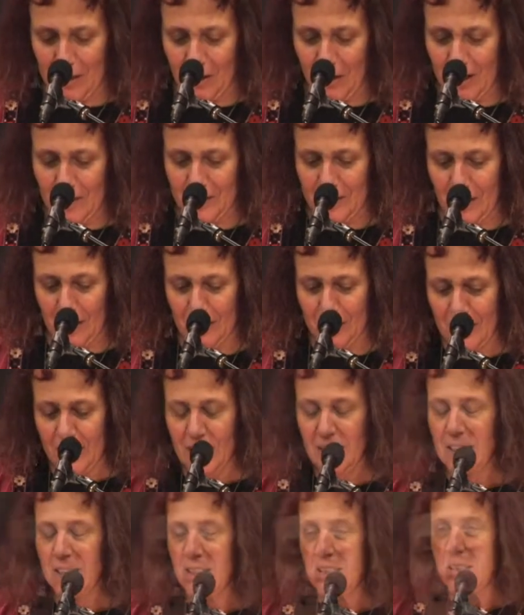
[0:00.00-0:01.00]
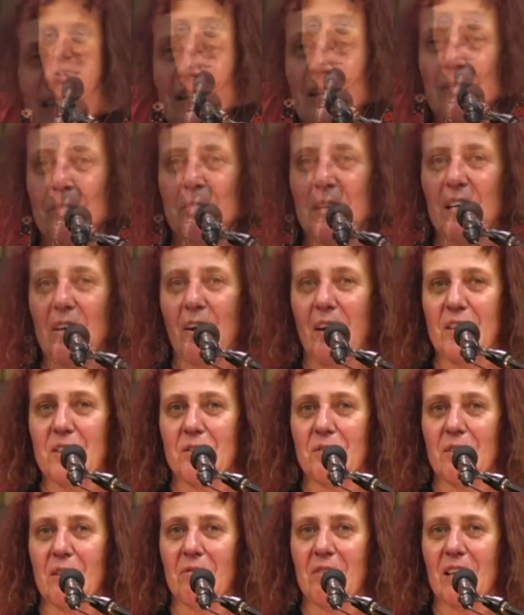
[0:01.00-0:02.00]
but also
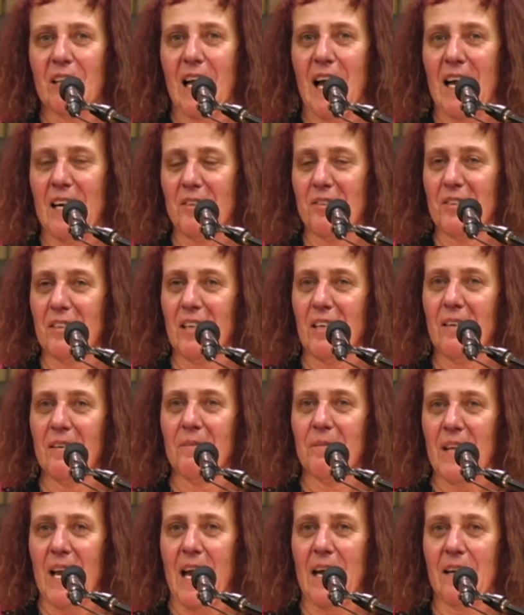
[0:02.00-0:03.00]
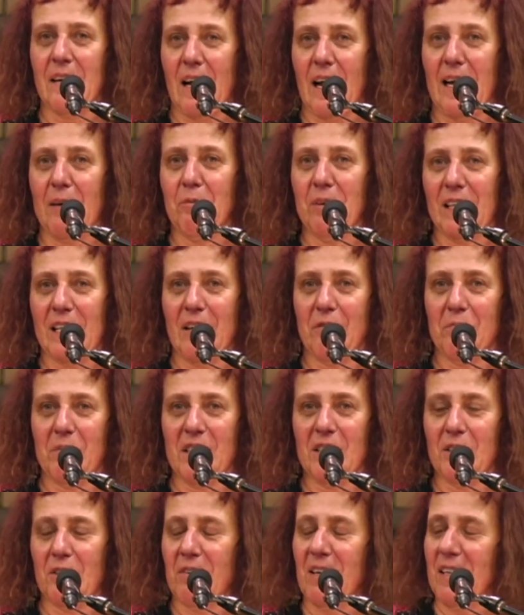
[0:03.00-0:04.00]
because we realized that I will have
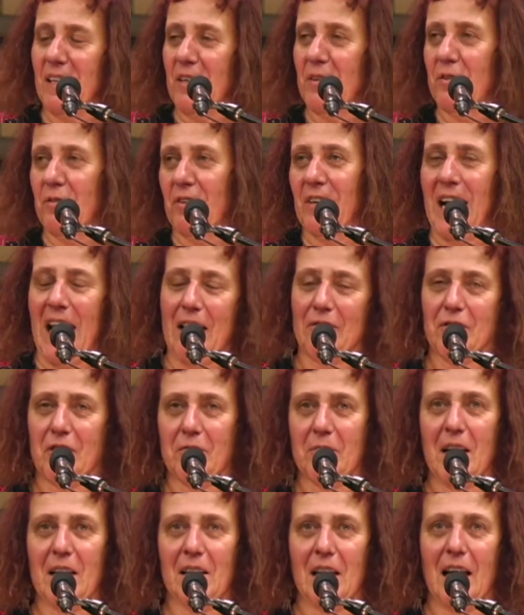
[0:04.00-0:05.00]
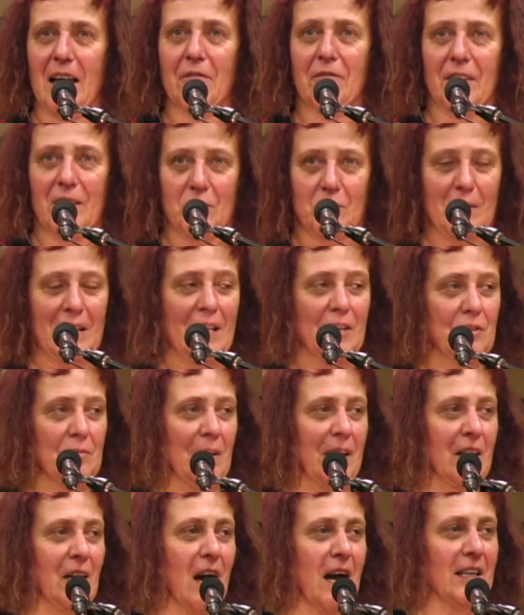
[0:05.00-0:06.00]
been doing this for half of my life, as well as
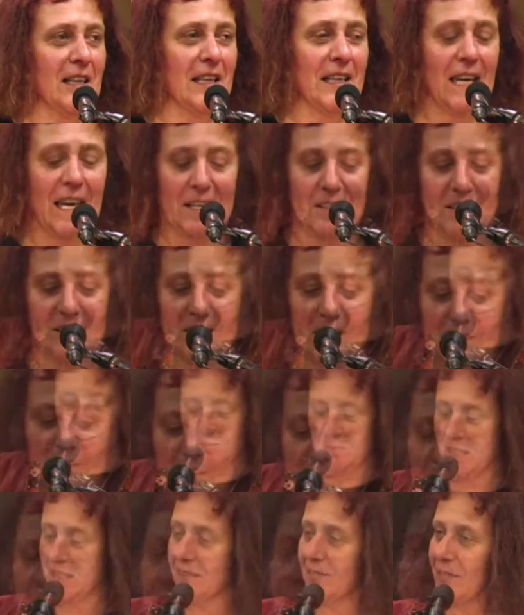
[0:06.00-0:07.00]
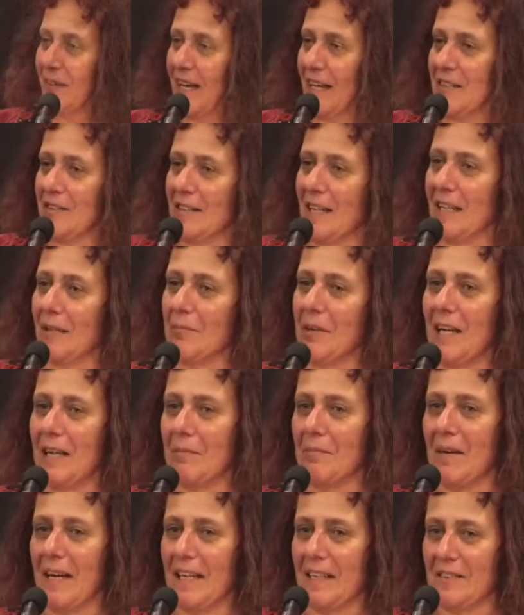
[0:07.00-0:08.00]
my colleague Andy Lichterman. I
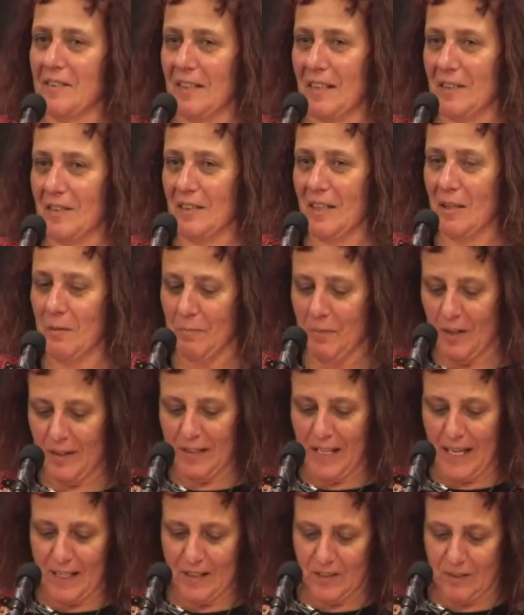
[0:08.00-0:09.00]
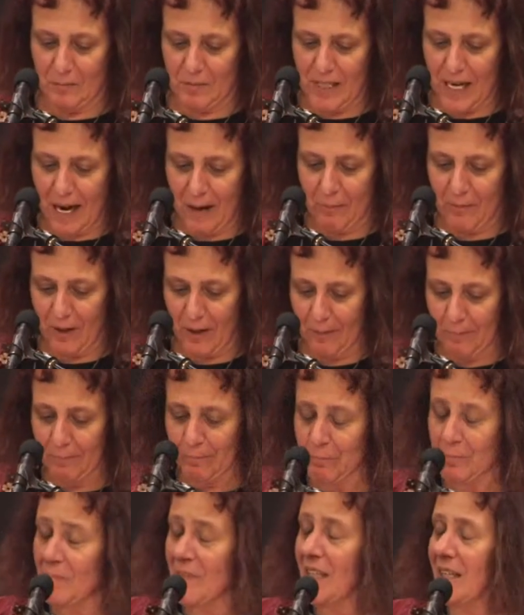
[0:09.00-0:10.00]
celebrated my 60th birthday in September.